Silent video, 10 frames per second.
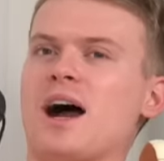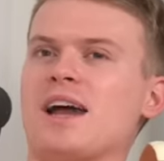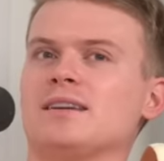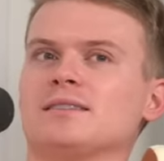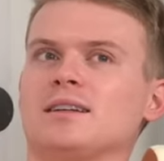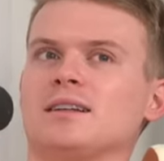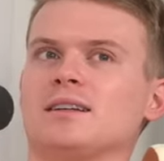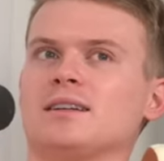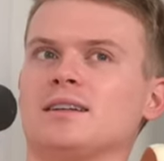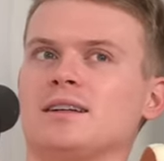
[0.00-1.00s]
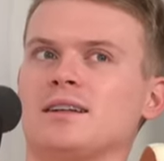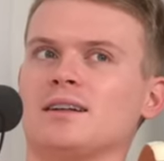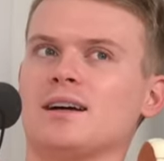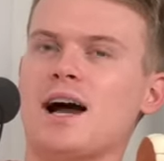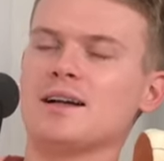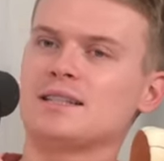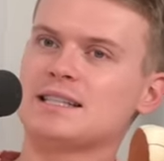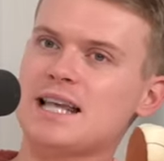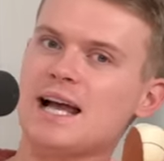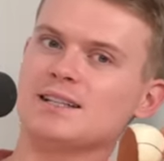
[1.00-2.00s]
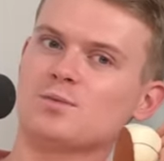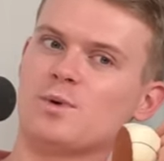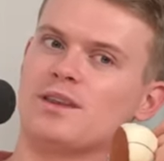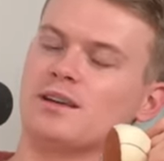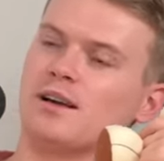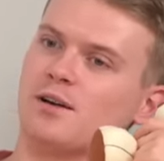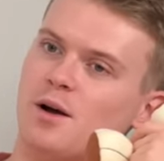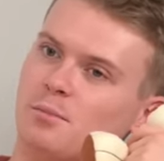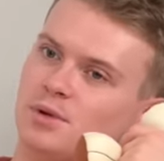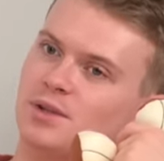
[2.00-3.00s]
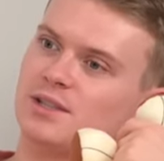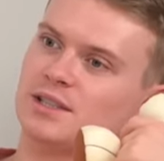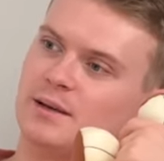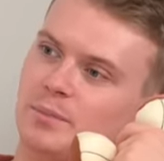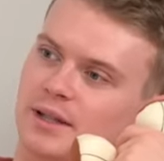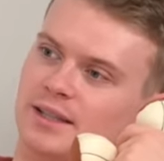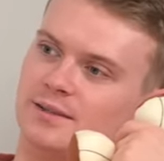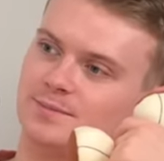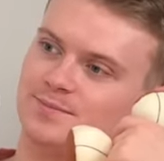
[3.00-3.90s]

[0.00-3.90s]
I had had sex with a, a blood sibling,